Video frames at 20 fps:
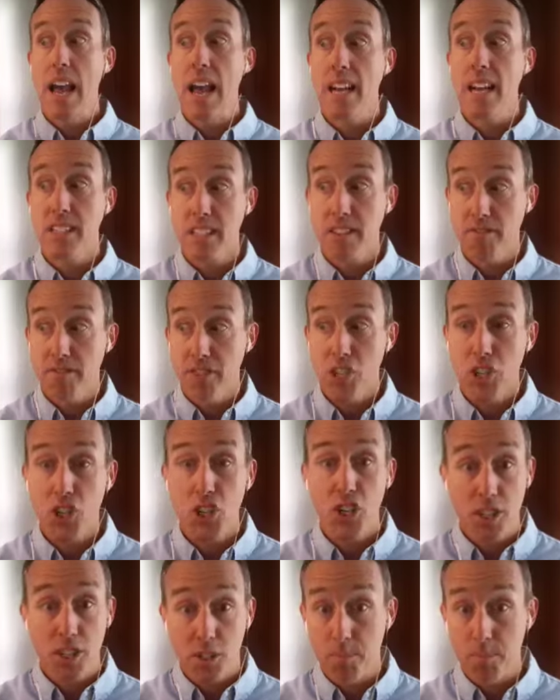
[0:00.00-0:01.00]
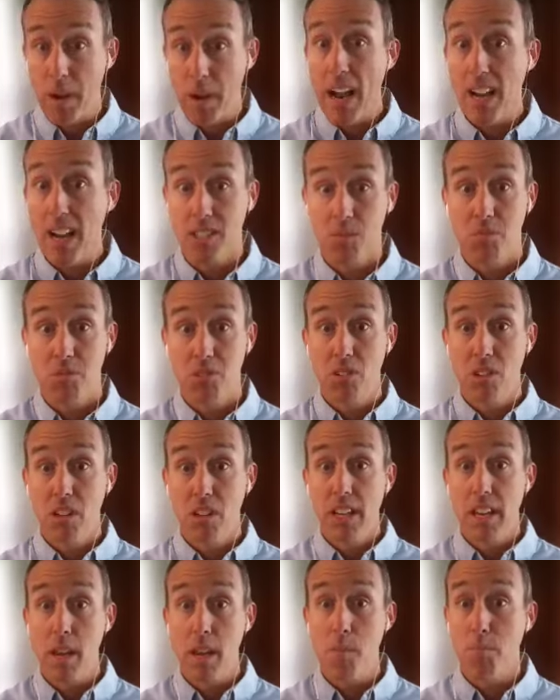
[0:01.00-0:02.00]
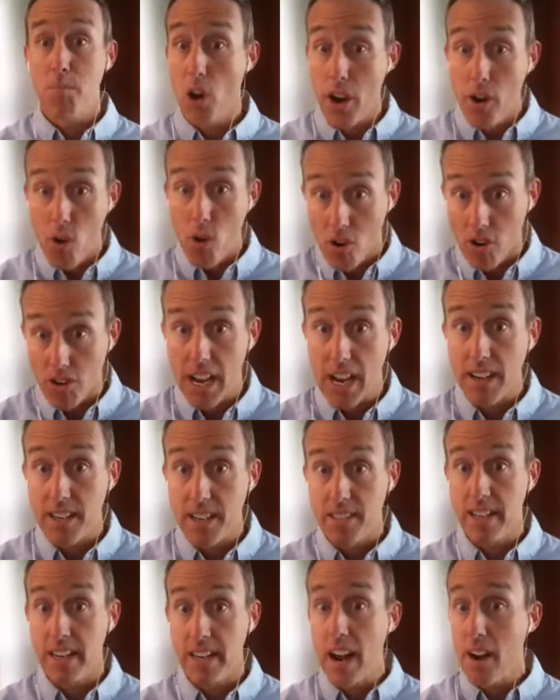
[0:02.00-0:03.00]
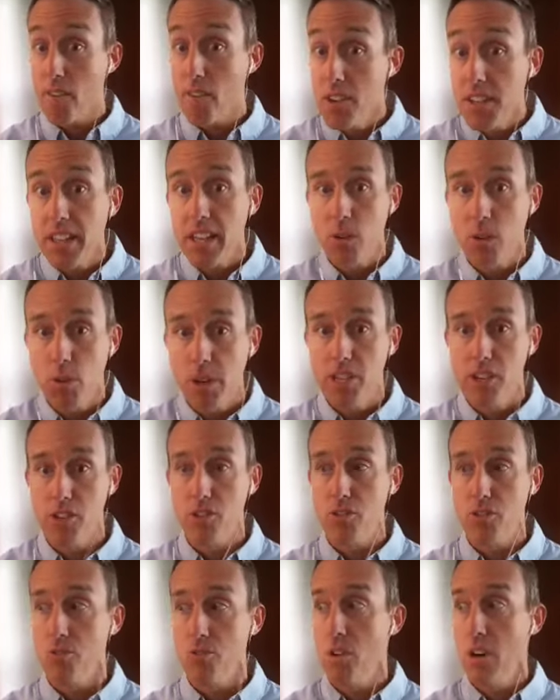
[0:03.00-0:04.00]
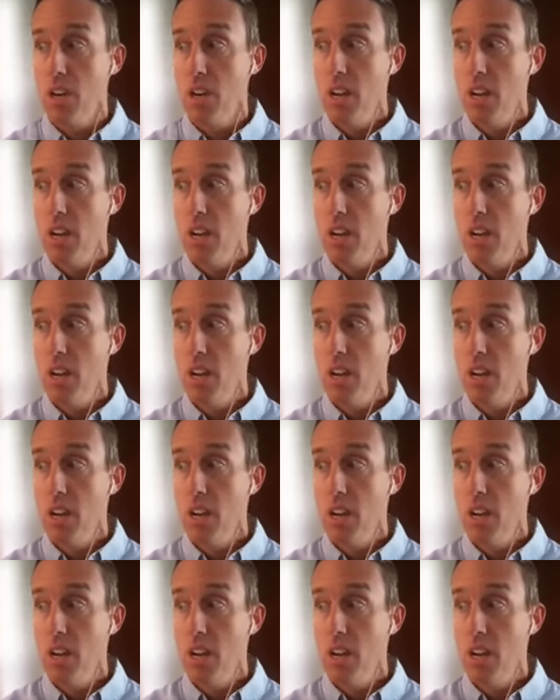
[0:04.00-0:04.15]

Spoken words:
as efficient as possible and prioritizing everything we do.